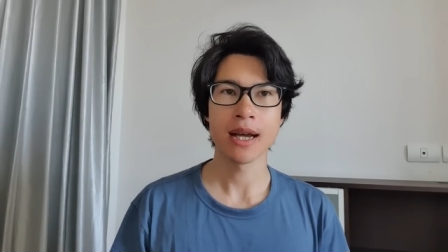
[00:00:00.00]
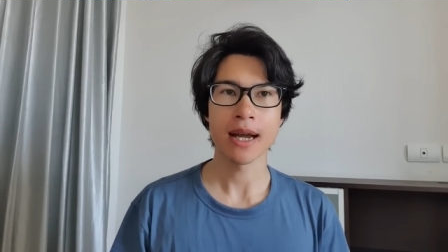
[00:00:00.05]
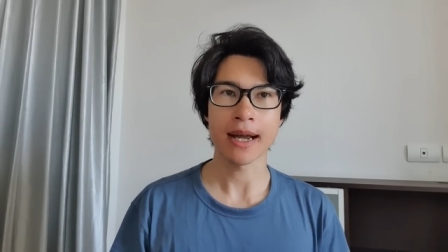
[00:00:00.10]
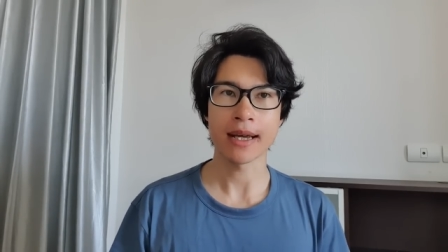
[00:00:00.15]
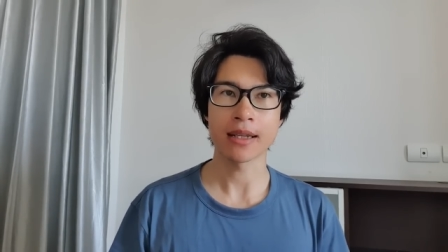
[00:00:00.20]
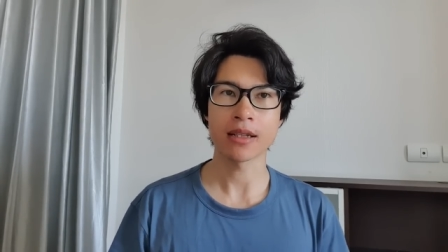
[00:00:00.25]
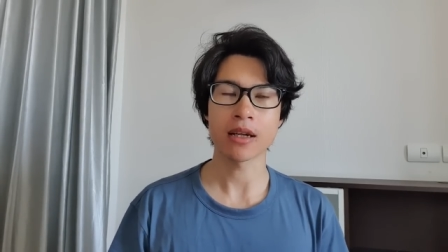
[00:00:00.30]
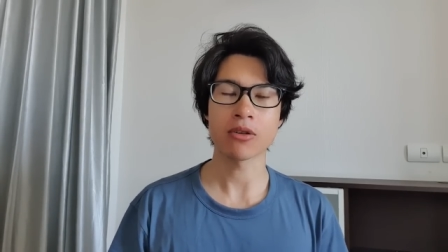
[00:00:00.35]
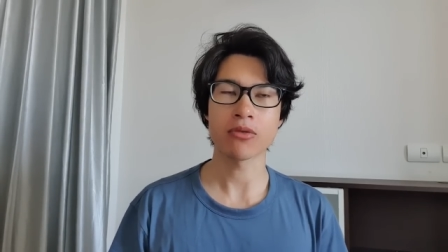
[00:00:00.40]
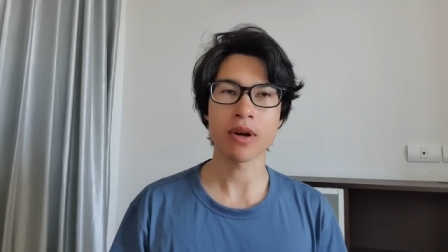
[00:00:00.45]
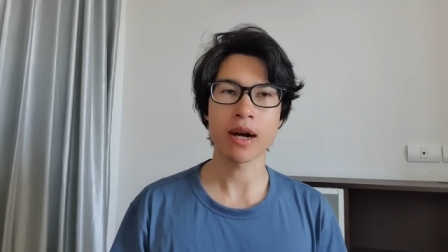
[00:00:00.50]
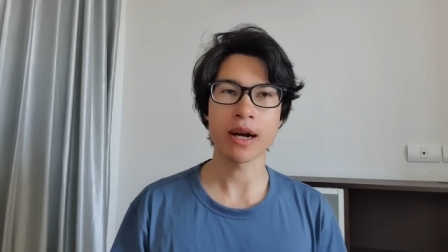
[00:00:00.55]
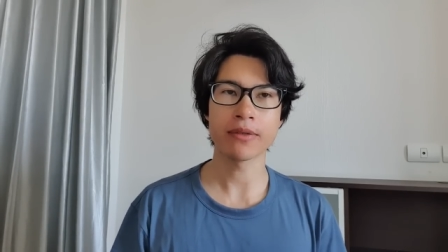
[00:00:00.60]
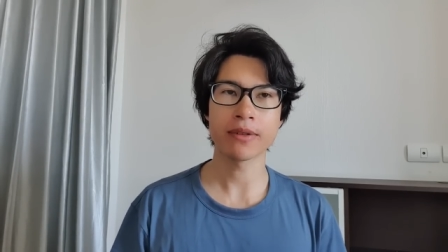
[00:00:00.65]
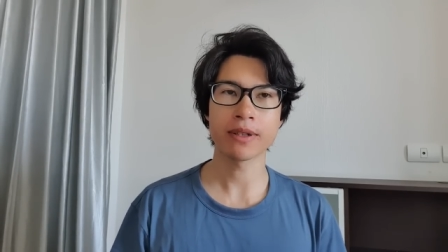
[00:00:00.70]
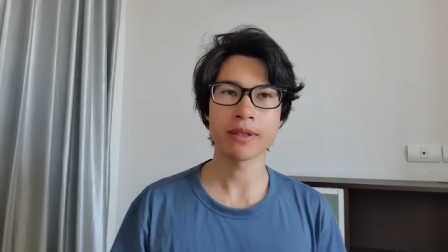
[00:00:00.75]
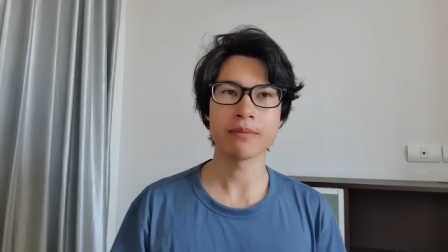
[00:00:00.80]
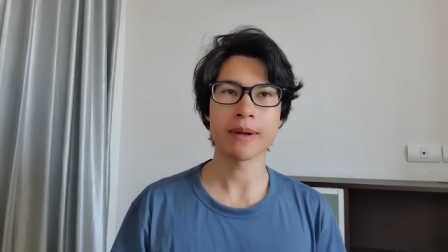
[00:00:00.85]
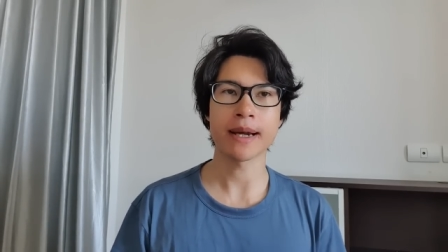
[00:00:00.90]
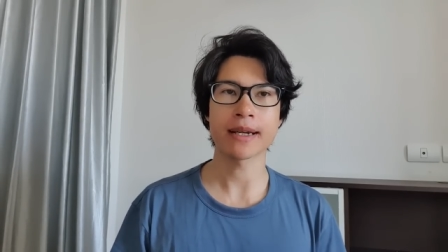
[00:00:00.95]
And I
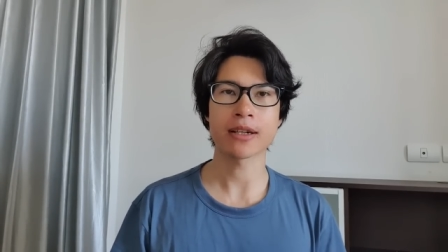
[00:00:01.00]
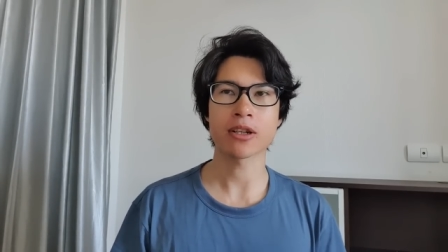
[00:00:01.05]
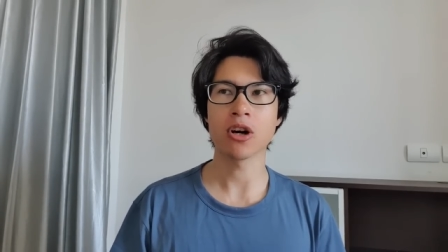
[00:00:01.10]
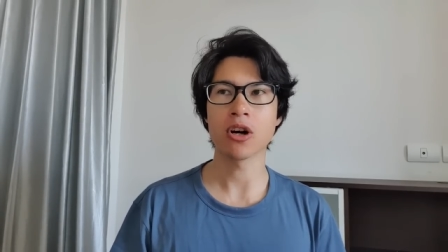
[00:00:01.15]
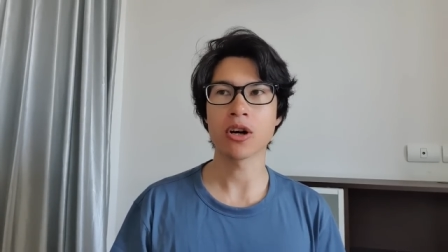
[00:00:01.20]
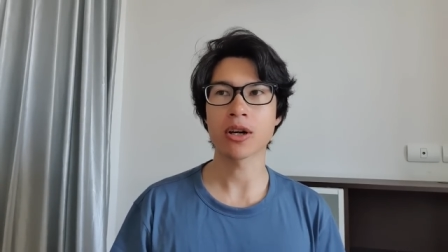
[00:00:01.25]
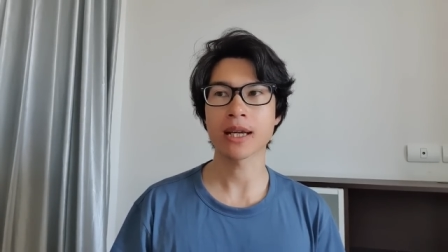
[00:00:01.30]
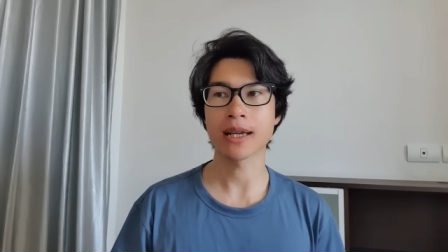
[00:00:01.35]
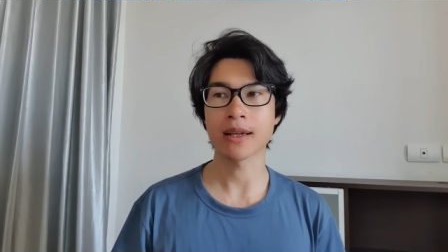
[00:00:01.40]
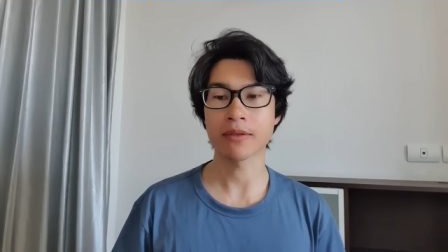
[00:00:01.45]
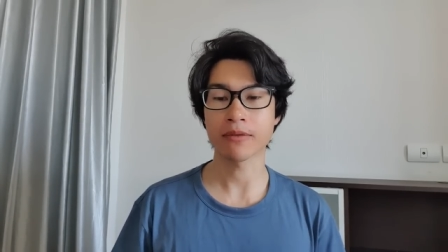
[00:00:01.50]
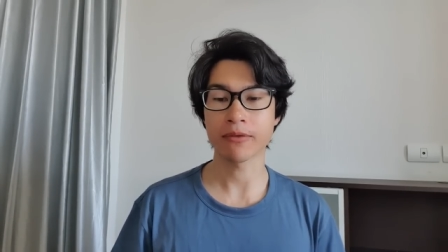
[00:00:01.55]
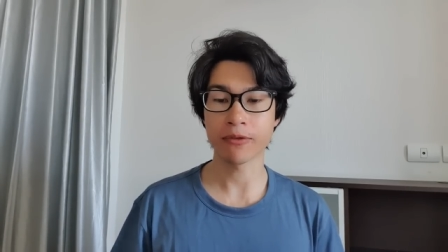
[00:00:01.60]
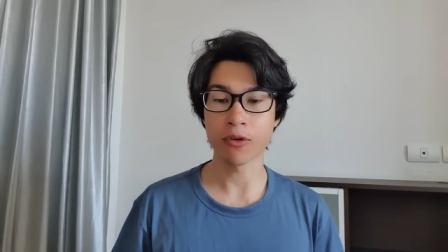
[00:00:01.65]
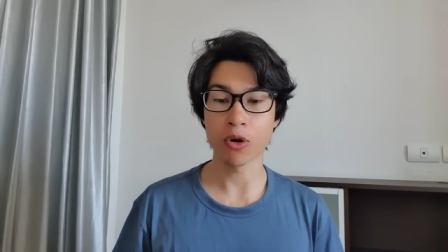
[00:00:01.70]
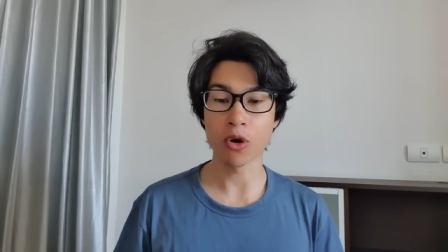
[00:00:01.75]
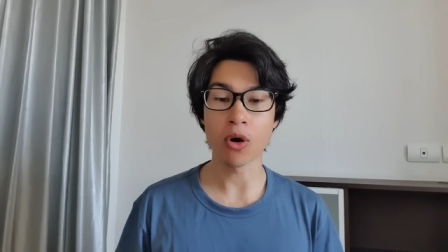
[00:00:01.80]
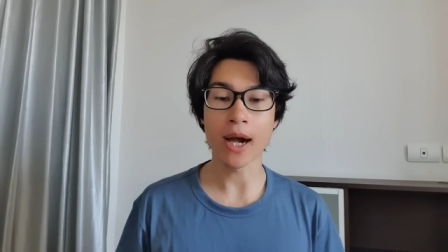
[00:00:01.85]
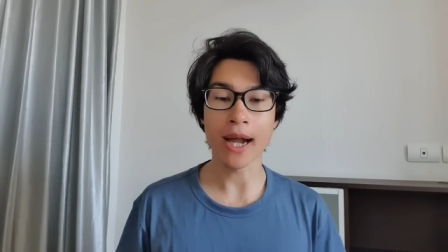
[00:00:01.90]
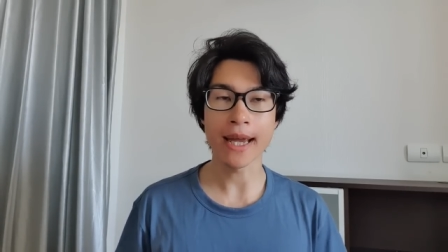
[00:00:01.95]
arrived in Bangkok at
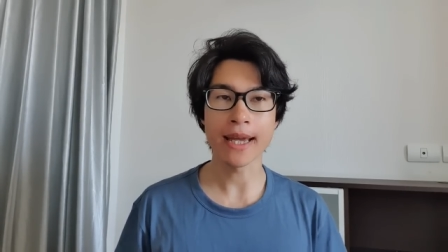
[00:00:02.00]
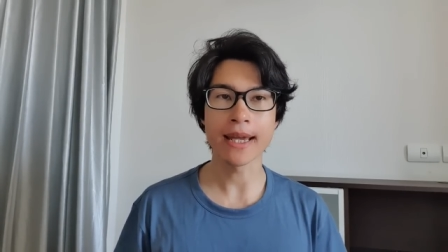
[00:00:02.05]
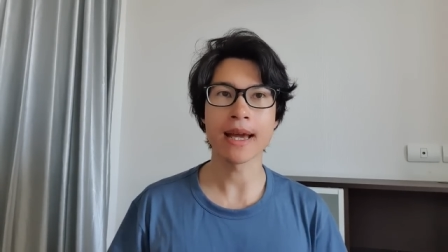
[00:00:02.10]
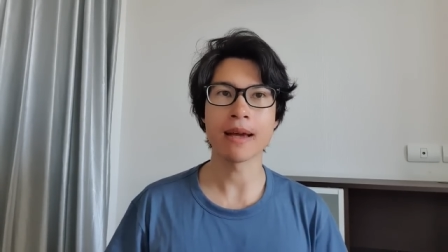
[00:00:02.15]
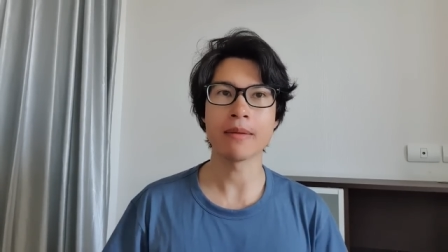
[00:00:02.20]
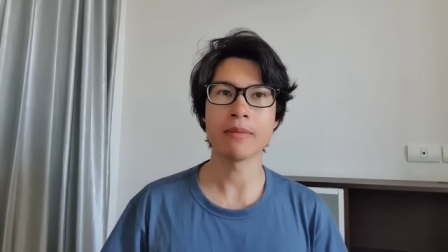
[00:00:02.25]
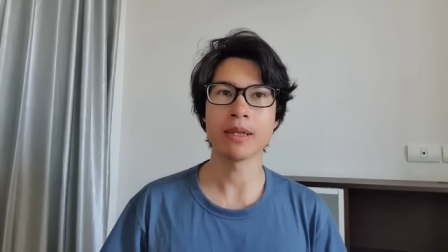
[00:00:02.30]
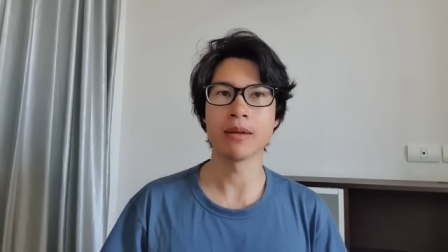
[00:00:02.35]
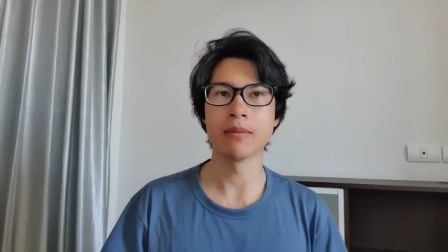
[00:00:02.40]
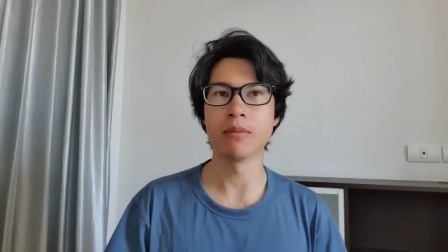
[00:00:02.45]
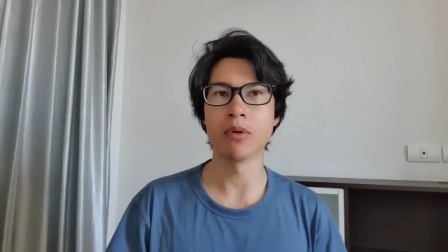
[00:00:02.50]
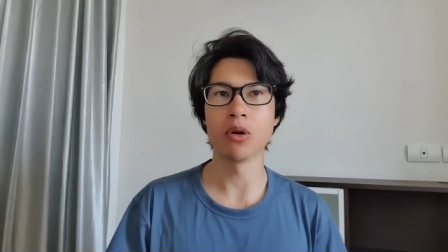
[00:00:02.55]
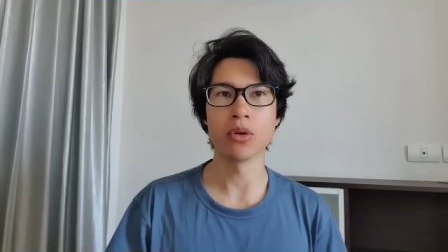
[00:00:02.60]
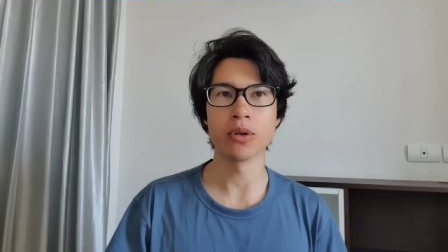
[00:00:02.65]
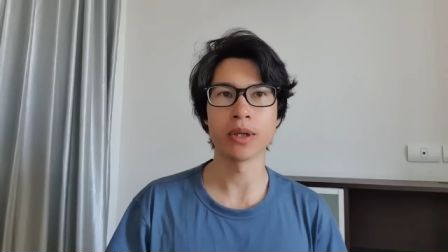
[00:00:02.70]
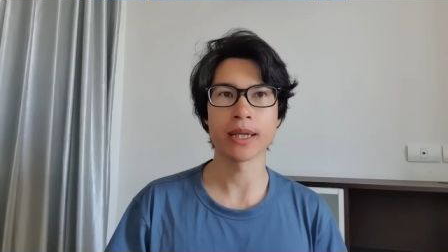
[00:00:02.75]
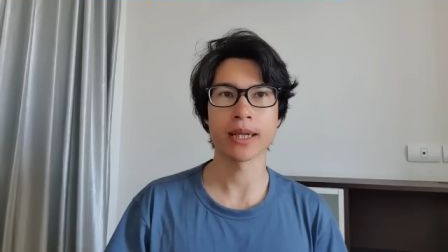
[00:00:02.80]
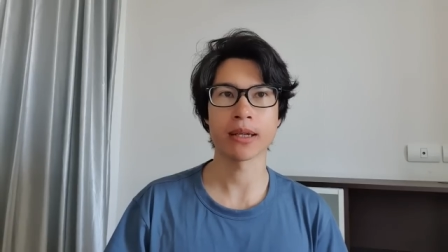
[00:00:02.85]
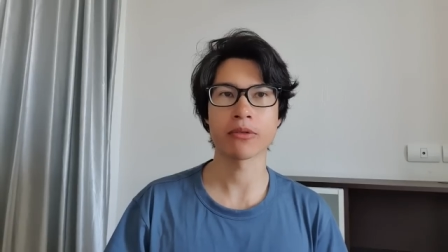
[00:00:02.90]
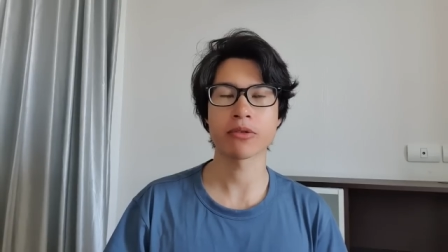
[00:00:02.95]
4 a.m. in the
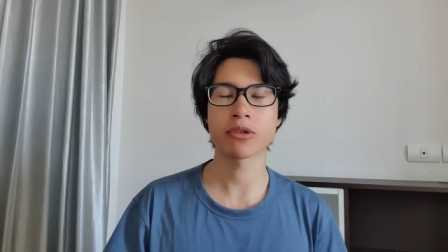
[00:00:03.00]
morning.